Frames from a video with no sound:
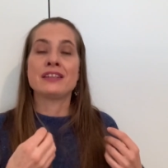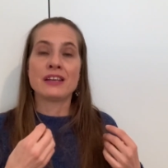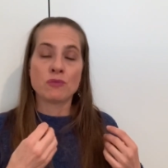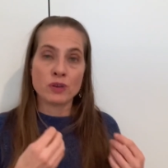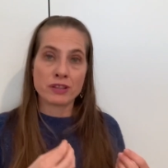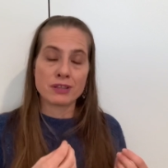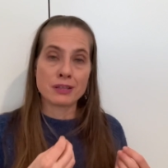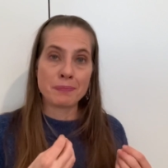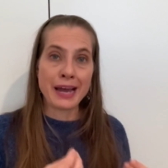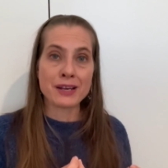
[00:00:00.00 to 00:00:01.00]
with the
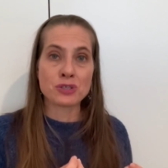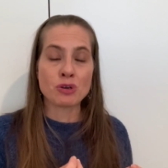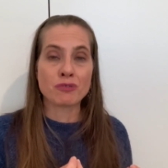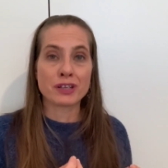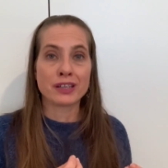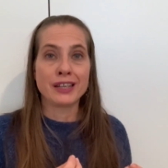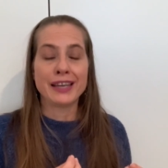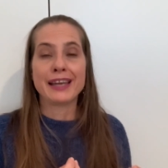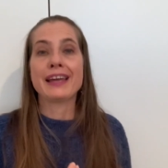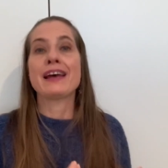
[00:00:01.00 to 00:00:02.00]
Passover,
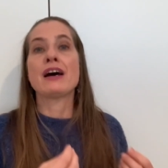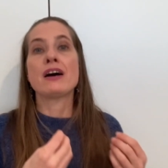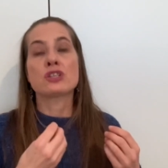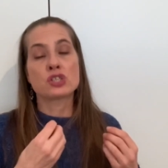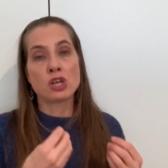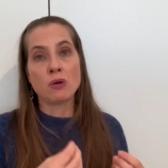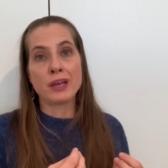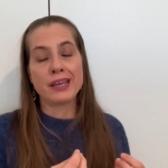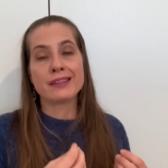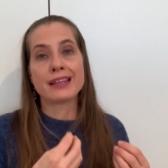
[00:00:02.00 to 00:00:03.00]

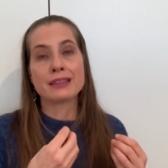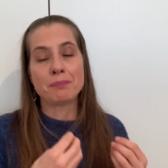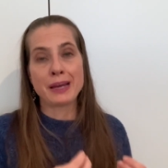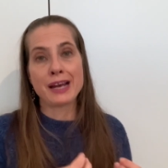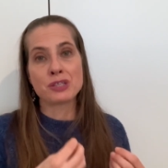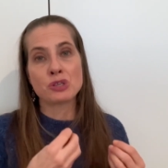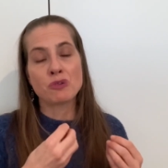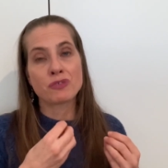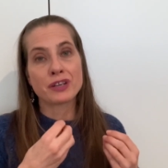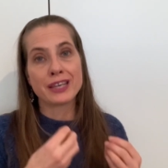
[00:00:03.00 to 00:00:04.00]
showing that the
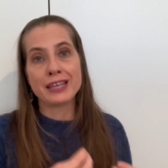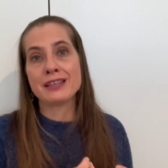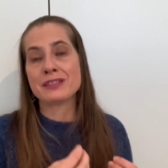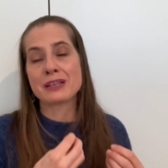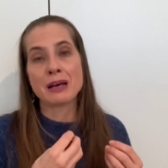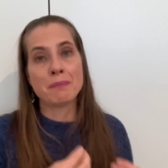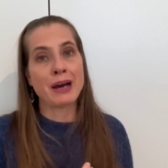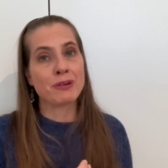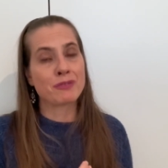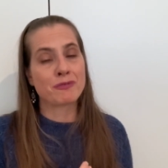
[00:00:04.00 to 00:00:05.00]
Passover is
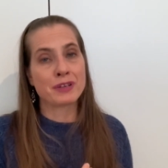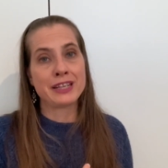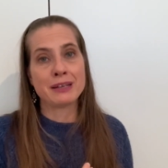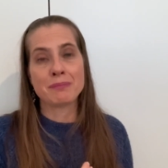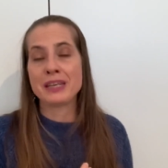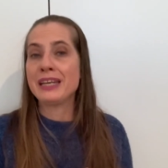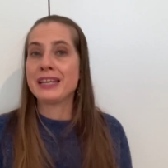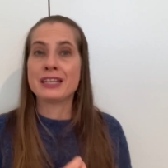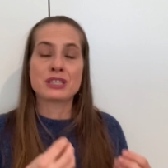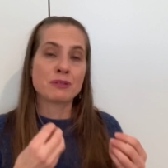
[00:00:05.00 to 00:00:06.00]
about freedom.
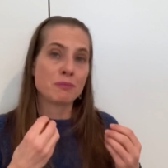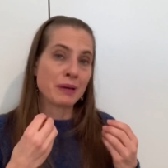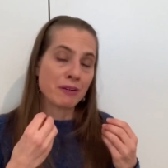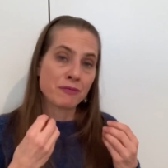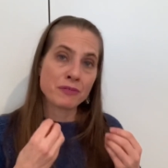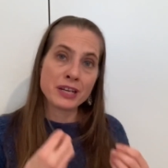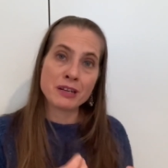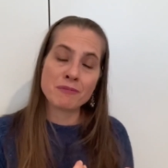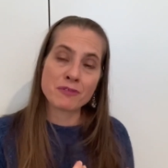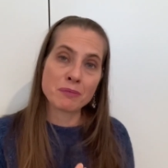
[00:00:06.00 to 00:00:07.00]
It's about
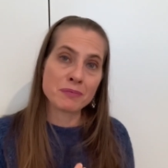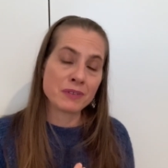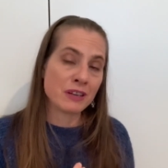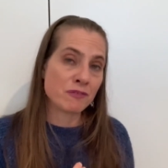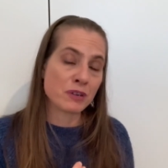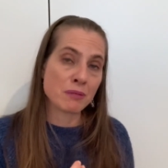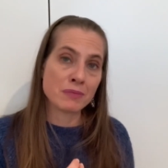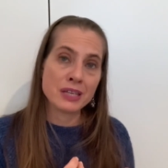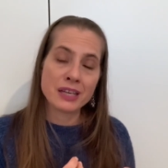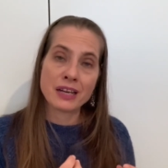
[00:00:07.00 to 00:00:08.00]
freedom from
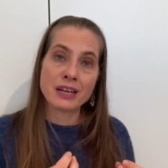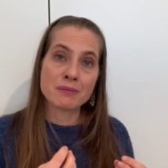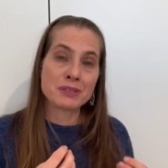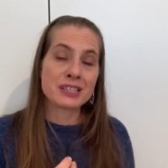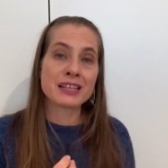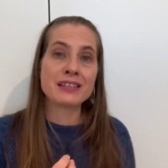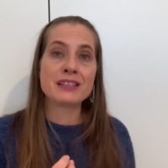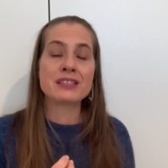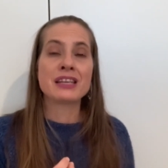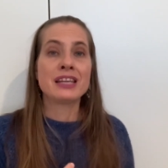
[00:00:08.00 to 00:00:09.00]

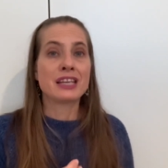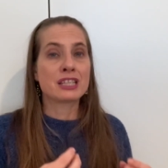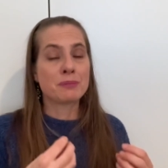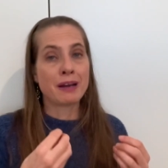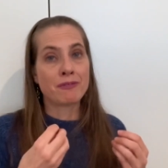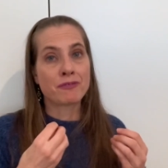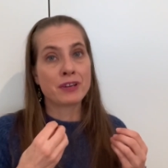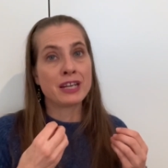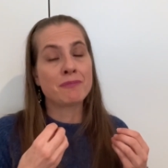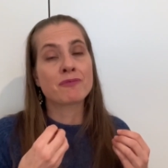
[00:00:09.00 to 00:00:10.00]
sickness. It's about
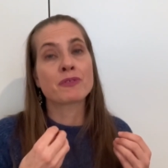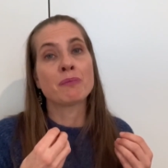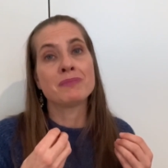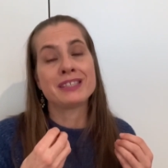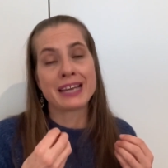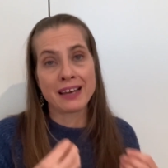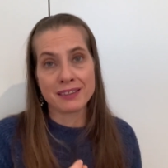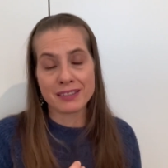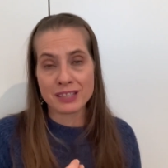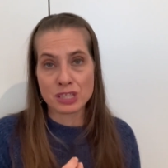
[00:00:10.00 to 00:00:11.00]
freedom from
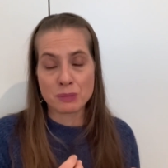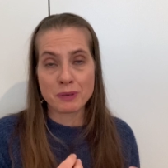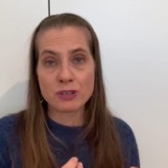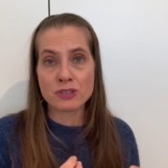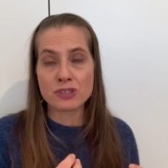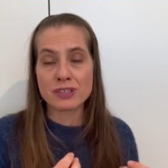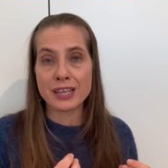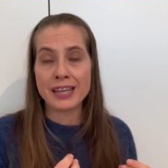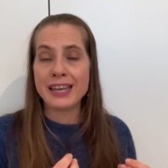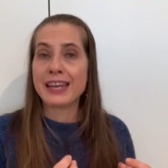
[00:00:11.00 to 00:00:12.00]
death
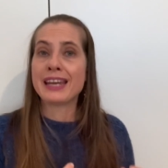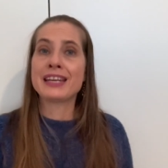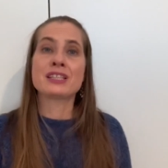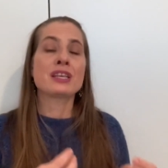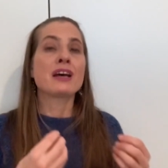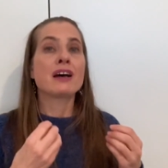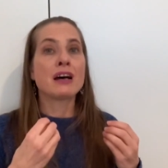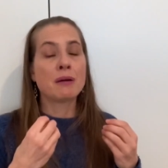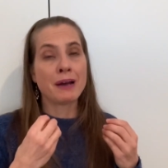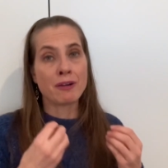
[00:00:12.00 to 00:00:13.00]
spiritually. It's
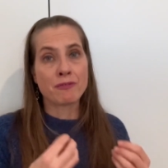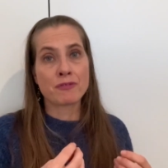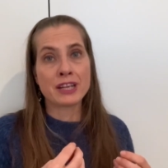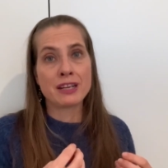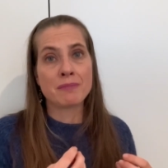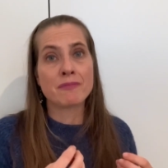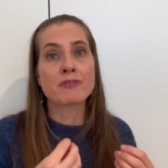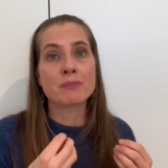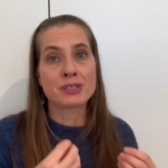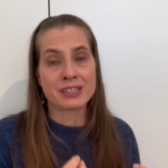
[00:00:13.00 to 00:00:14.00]
about freedom
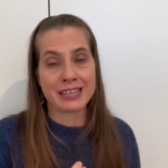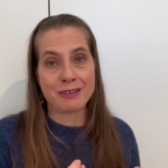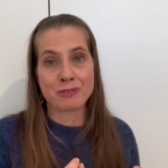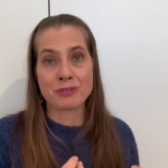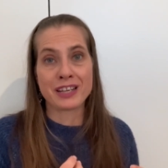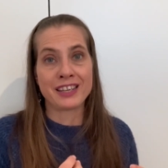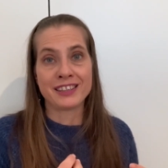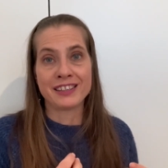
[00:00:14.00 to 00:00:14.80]
from slavery.